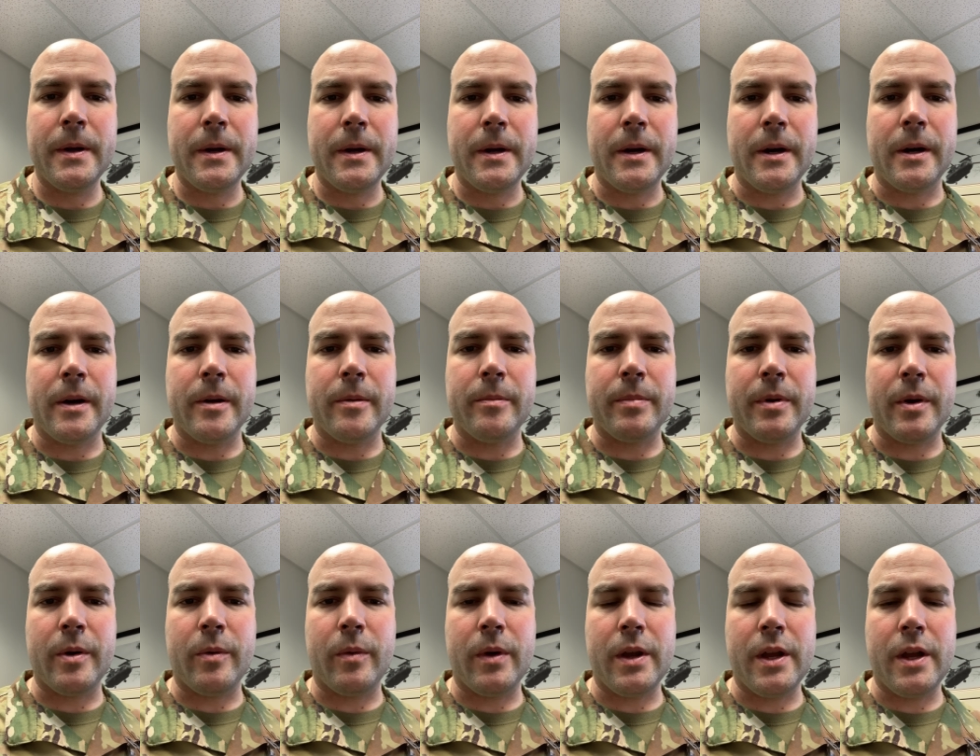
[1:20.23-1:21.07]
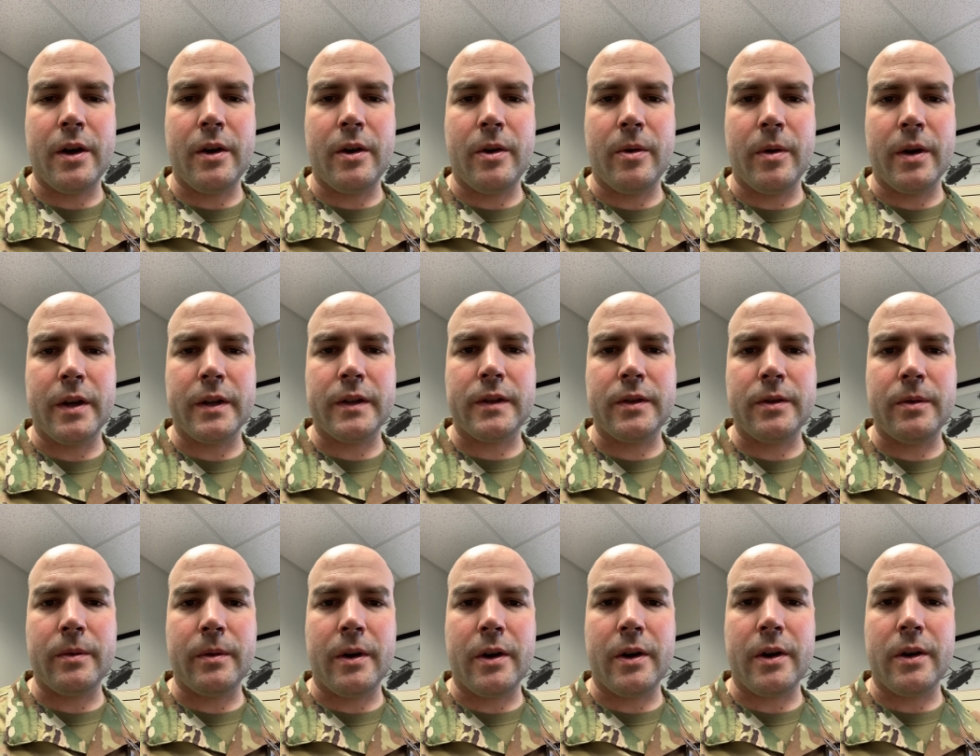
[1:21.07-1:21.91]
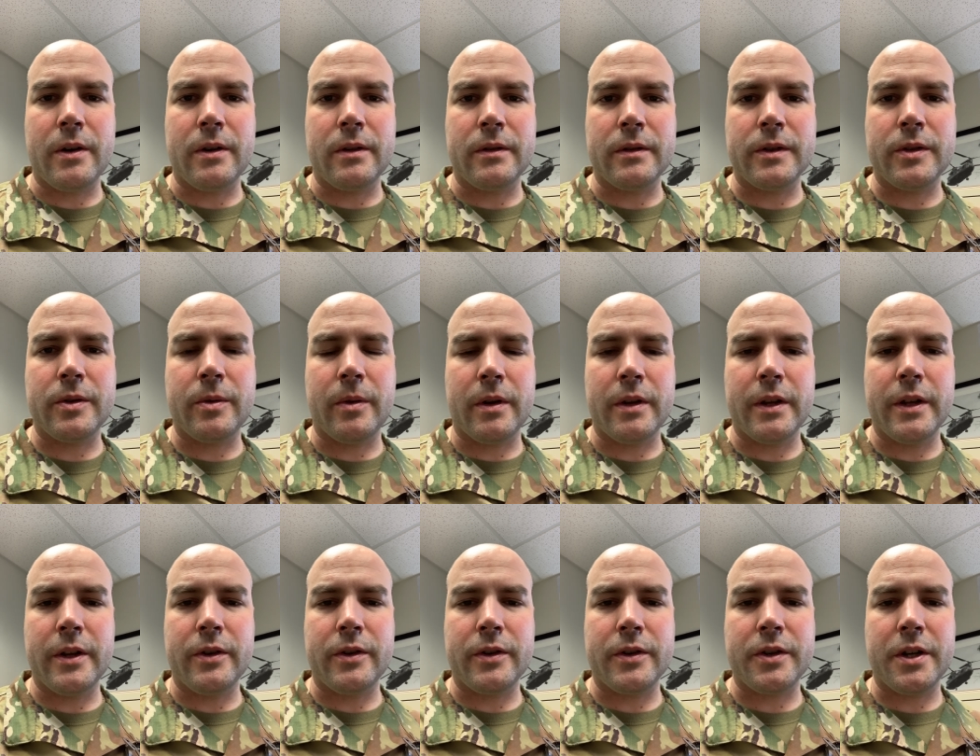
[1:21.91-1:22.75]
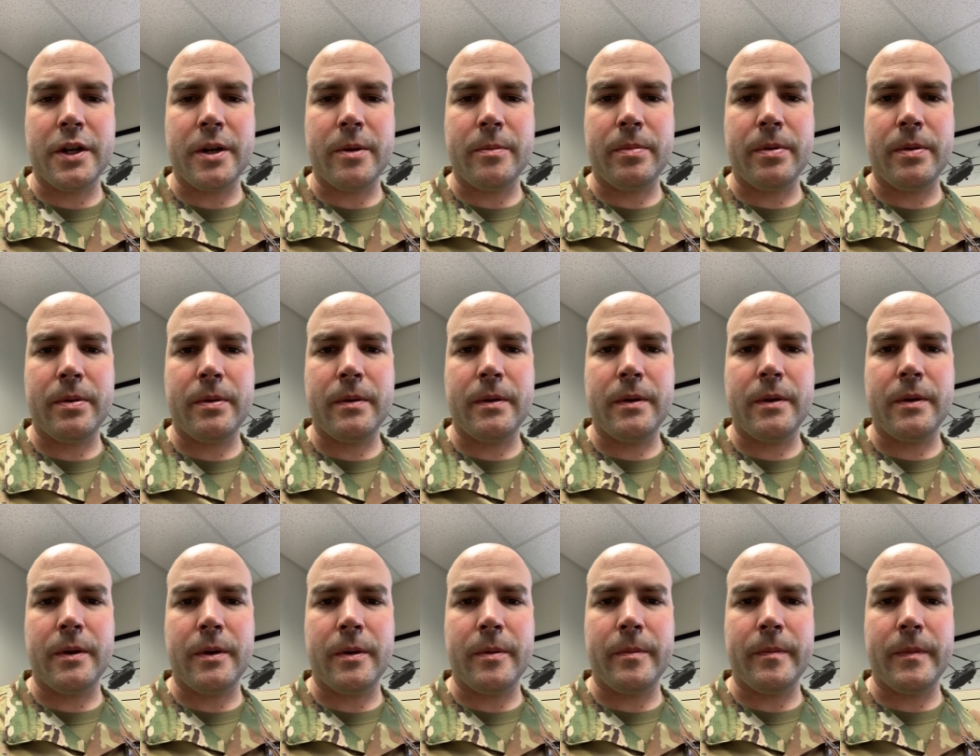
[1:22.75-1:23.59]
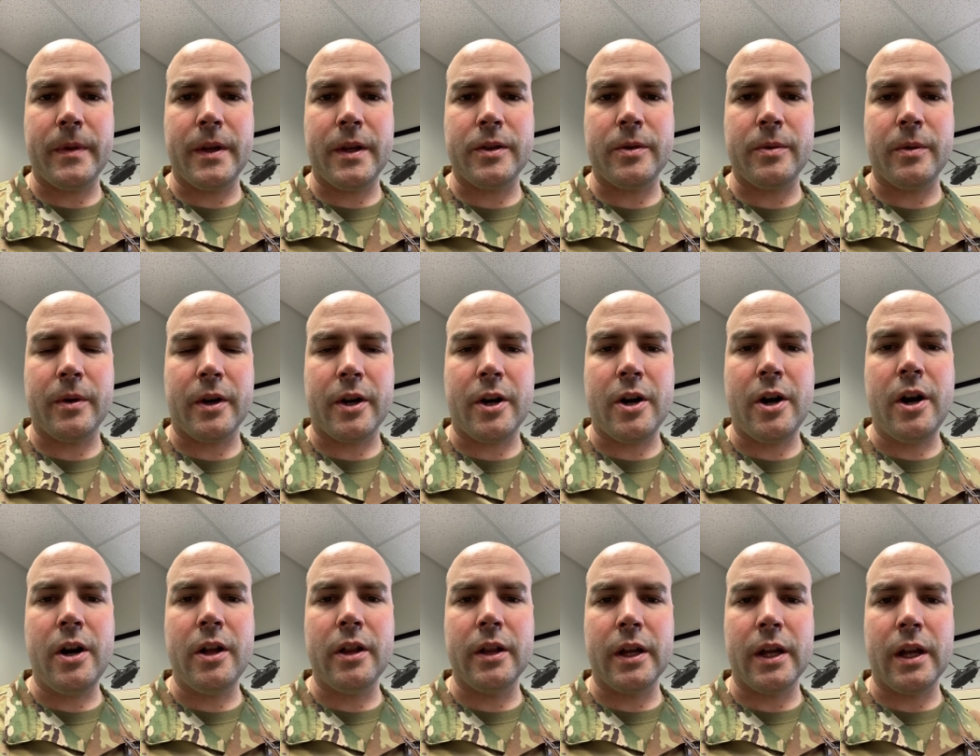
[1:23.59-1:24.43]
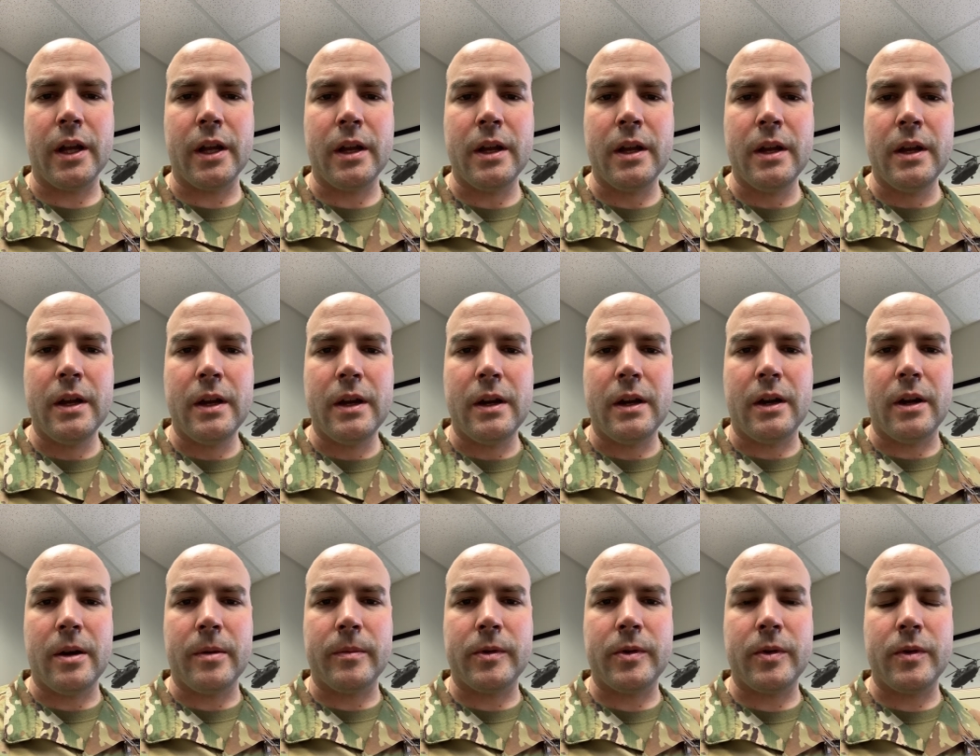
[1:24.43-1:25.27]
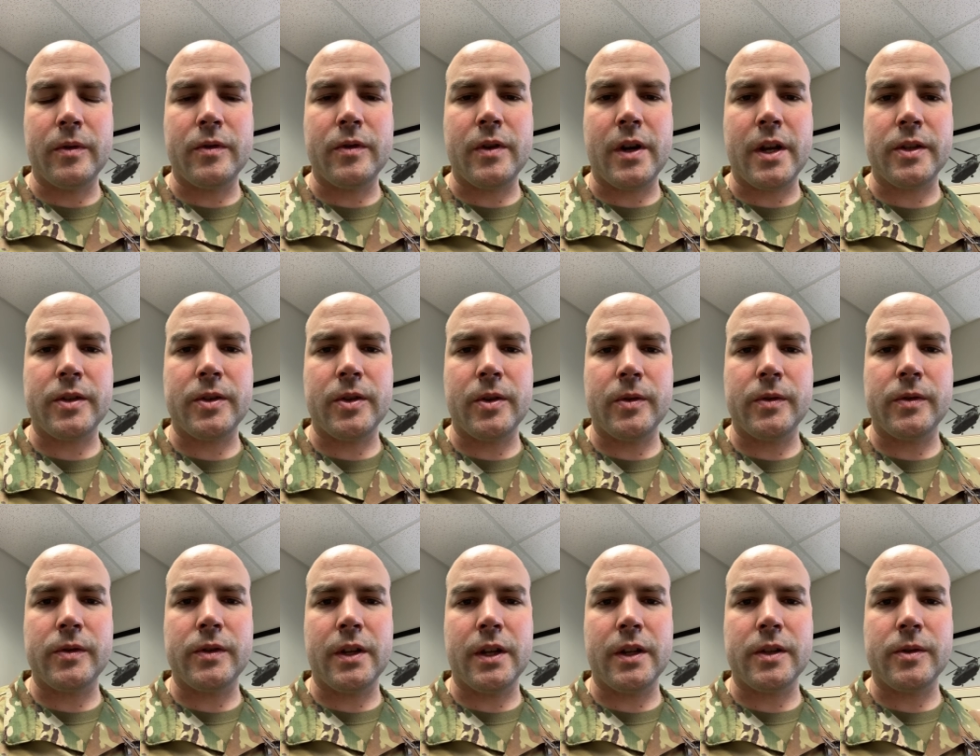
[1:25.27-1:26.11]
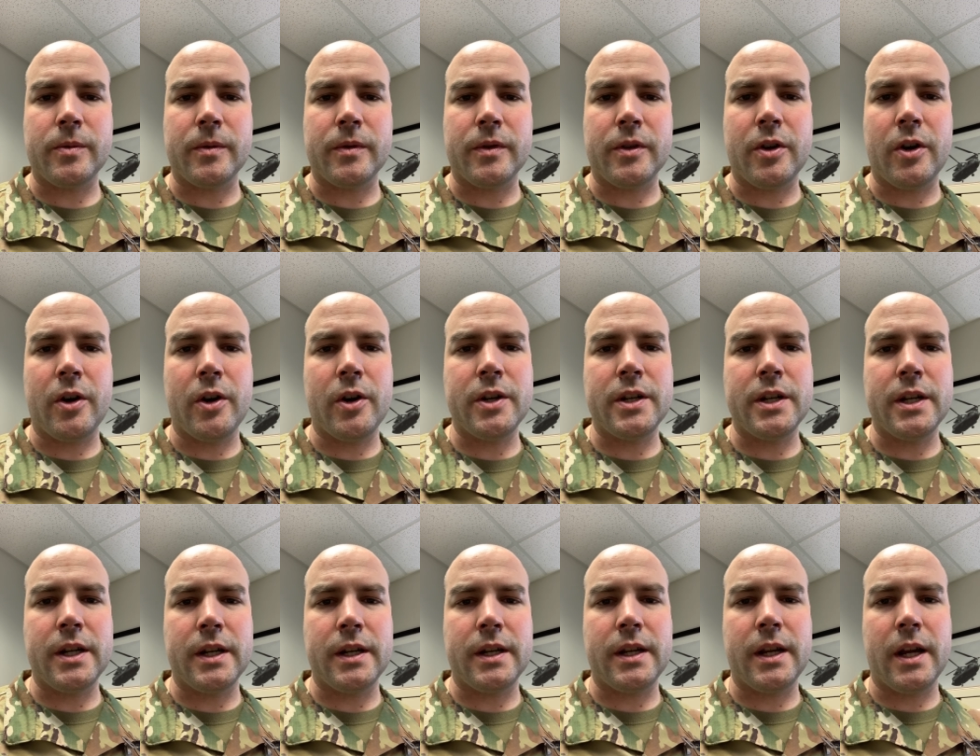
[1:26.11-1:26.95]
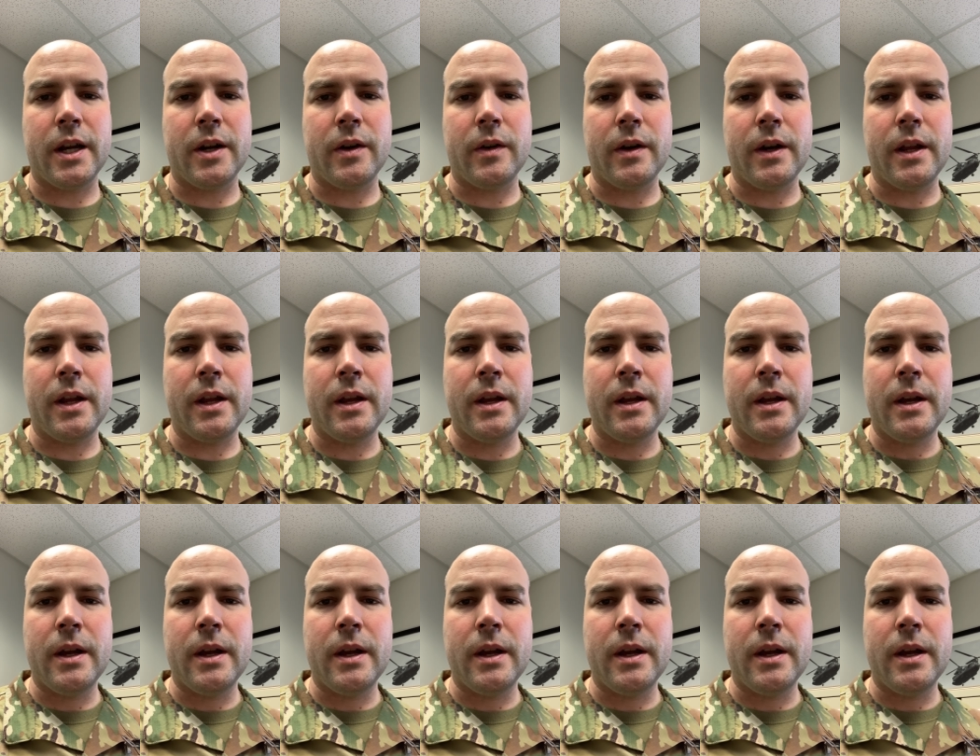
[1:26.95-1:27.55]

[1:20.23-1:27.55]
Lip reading: but we owe it to our leadership and to our calling to address those things with courage and integrity.